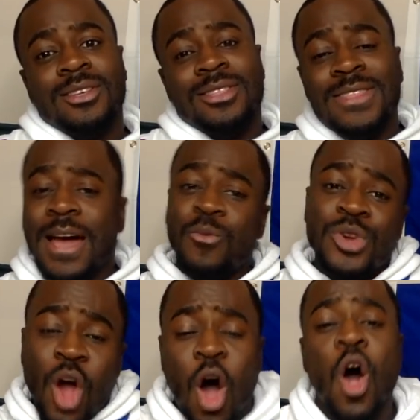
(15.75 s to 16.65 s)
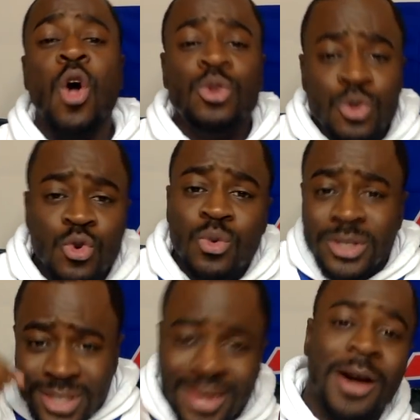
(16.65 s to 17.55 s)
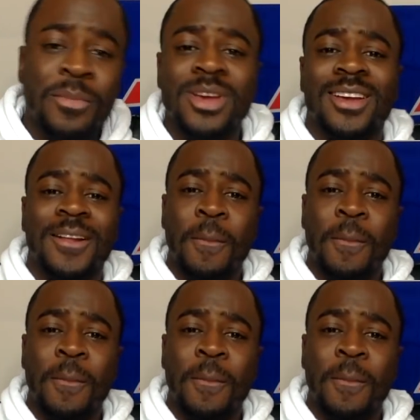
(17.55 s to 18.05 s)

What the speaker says: that we all knew was coming.